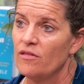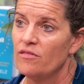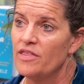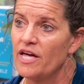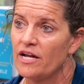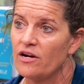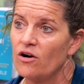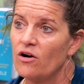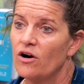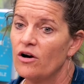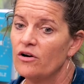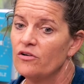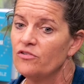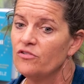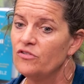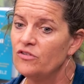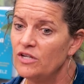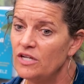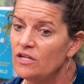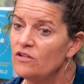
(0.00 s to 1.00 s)
that are
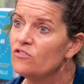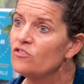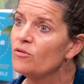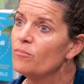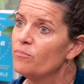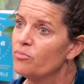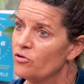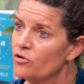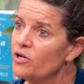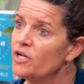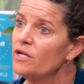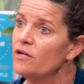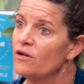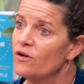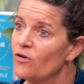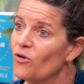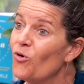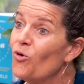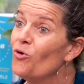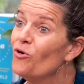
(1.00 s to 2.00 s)
seeing some pretty
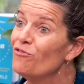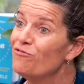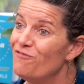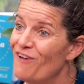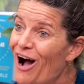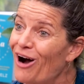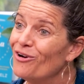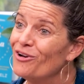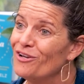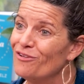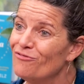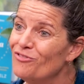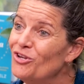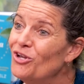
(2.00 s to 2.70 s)
cool fountain of